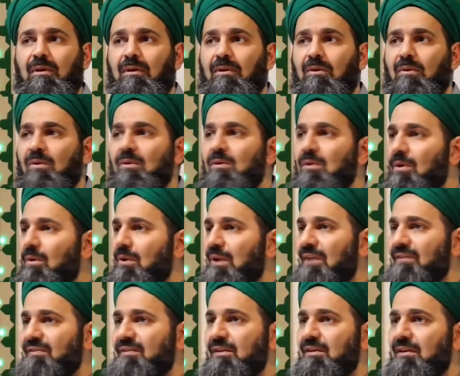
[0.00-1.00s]
Don't go
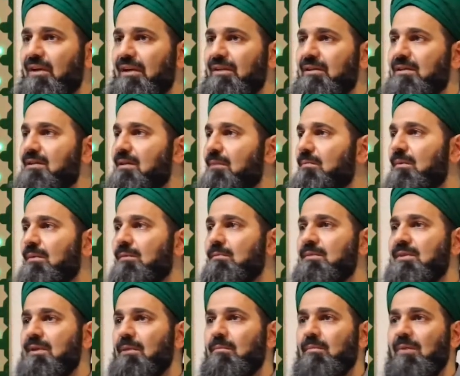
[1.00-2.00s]
left and right.
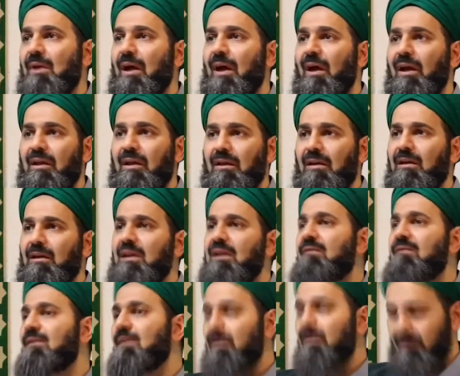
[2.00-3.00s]
Some guy,
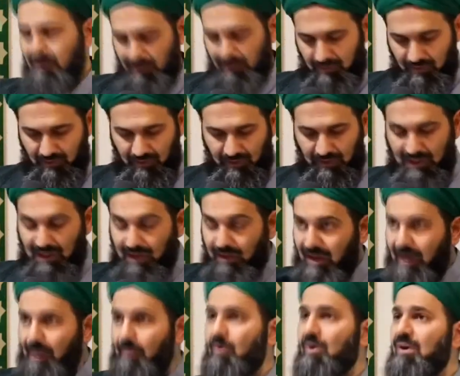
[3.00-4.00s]
even they
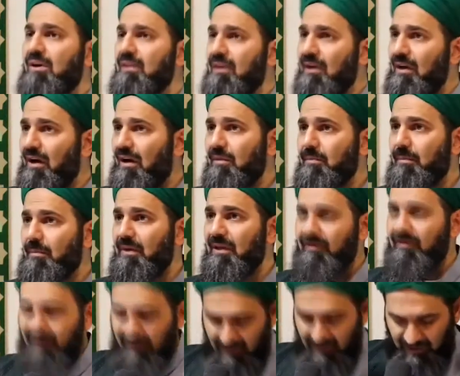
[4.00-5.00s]
wear the garb,
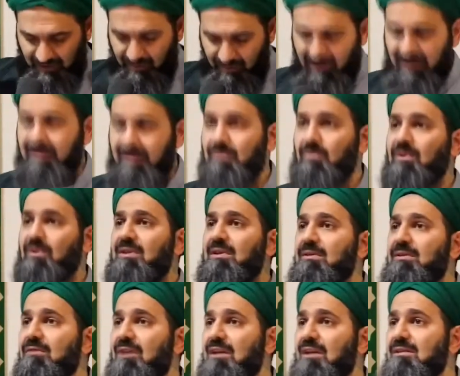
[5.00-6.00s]
even they dress with the
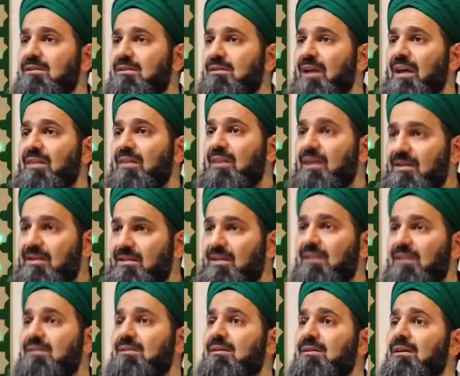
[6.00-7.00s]
dress and they
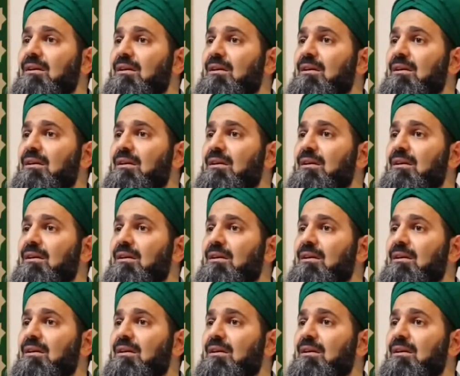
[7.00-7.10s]
sit.